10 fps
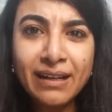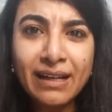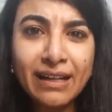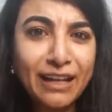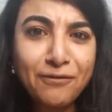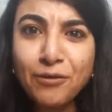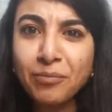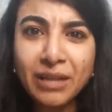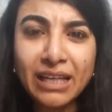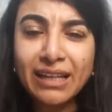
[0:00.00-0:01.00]
Like for
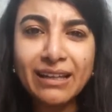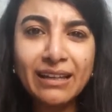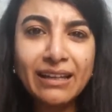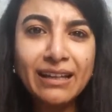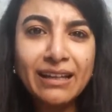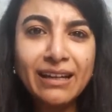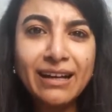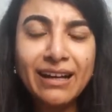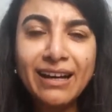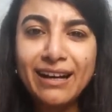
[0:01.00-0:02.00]
me,
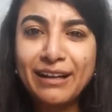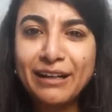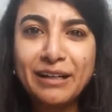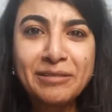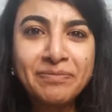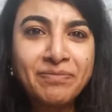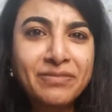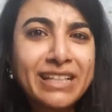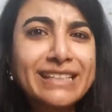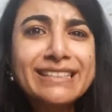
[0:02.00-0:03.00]

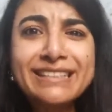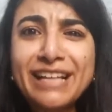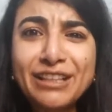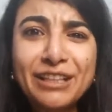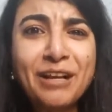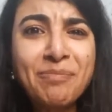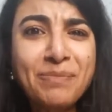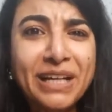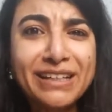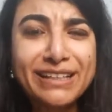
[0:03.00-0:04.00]
There is nothing
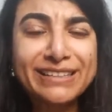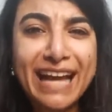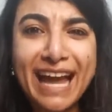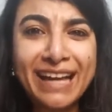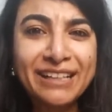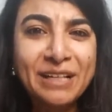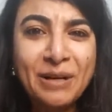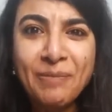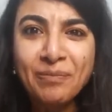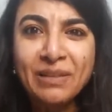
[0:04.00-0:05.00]
bigger than
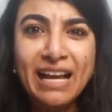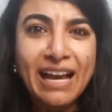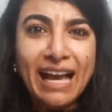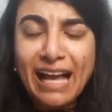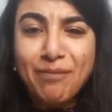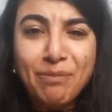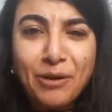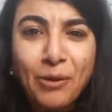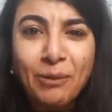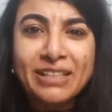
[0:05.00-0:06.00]

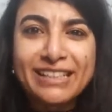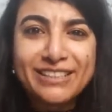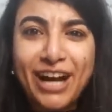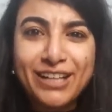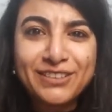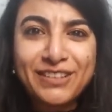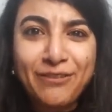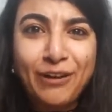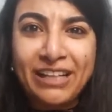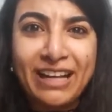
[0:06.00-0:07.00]
helping women take charge of their
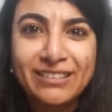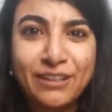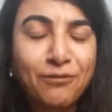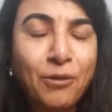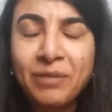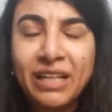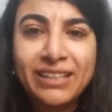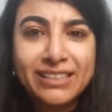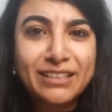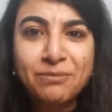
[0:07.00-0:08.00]
finances. For me,
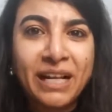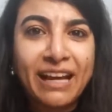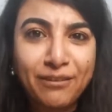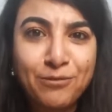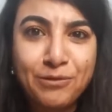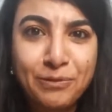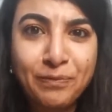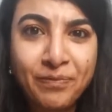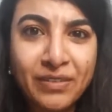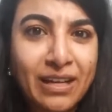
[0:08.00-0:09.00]
this is my life.
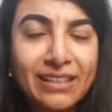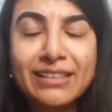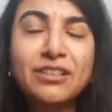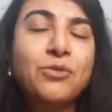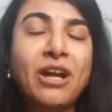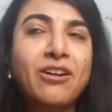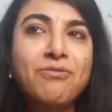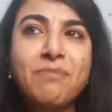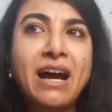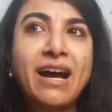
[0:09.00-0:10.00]
Yeah, this is one
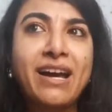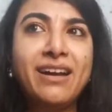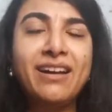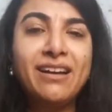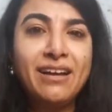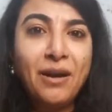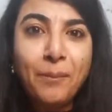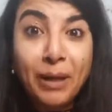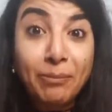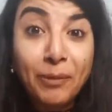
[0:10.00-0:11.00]
of my
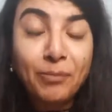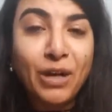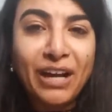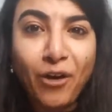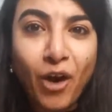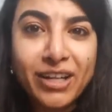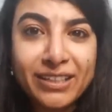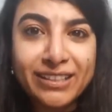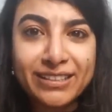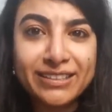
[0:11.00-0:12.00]
big
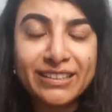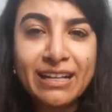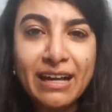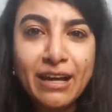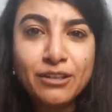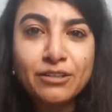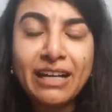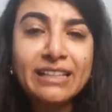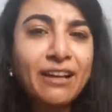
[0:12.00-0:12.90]
priorities. So I think